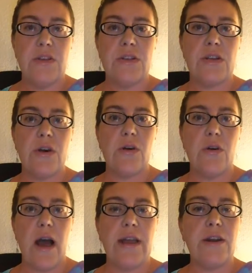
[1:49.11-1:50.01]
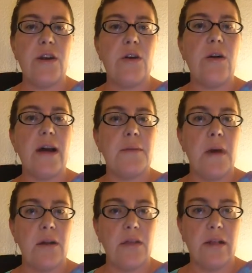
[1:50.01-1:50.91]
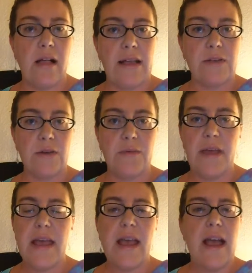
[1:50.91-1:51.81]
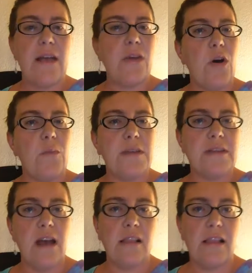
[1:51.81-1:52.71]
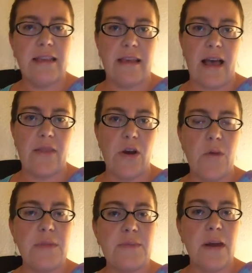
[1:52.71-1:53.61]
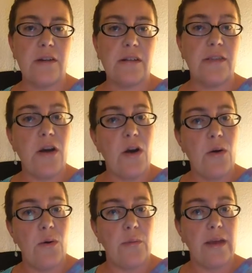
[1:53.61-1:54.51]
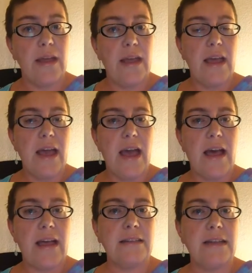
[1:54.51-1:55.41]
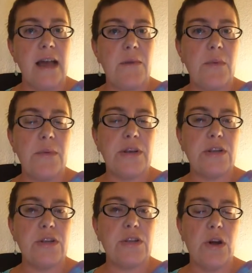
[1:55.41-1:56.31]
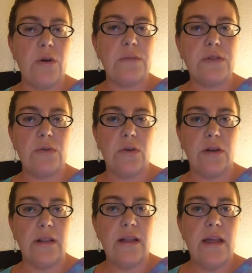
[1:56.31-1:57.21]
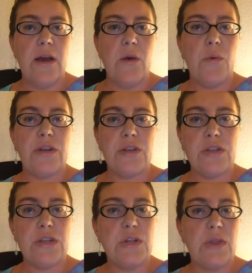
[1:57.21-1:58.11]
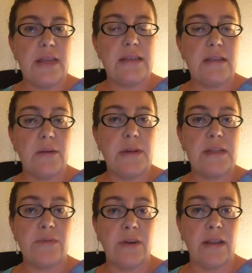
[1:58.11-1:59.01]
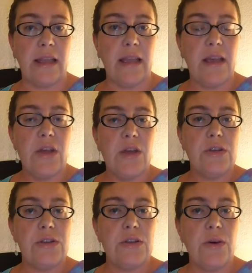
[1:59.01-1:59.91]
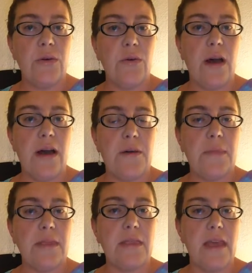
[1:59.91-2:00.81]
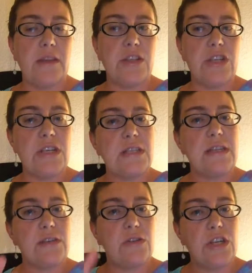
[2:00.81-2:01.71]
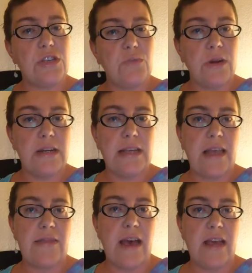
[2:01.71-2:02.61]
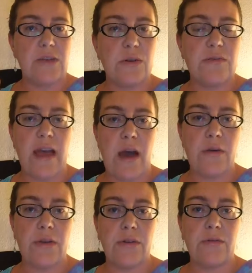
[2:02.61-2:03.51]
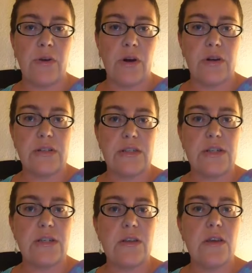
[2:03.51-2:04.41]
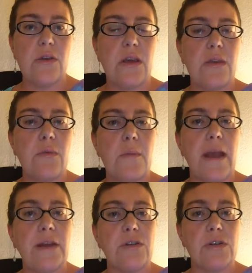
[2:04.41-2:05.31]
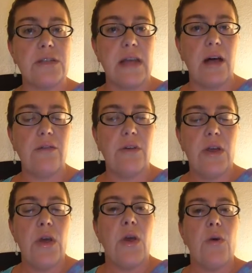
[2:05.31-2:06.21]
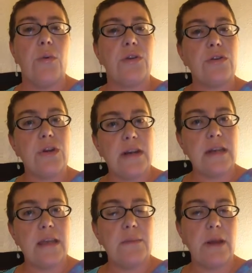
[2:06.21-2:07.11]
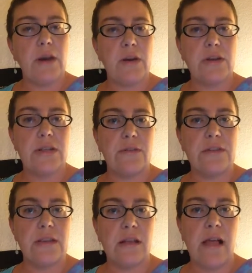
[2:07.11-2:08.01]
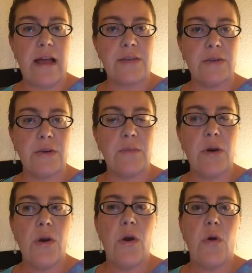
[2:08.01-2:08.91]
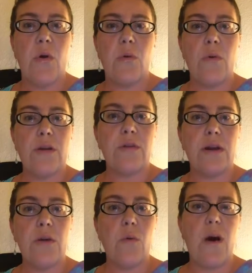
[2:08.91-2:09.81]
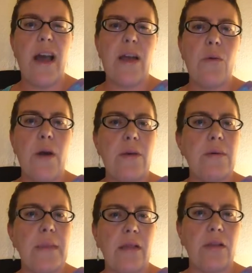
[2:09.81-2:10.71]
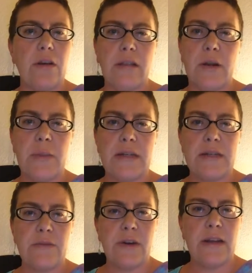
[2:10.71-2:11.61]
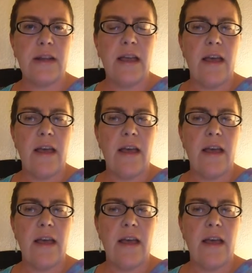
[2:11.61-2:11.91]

So I know how to model the classroom, and the home is not like that. The home is modeled on the home. And when we choose to homeschool, we choose to do things a little bit differently. So just wanted to get that of out there first, just so that you can remind yourself when you're trying to compare yourself to the classroom or wondering why we might look a little bit different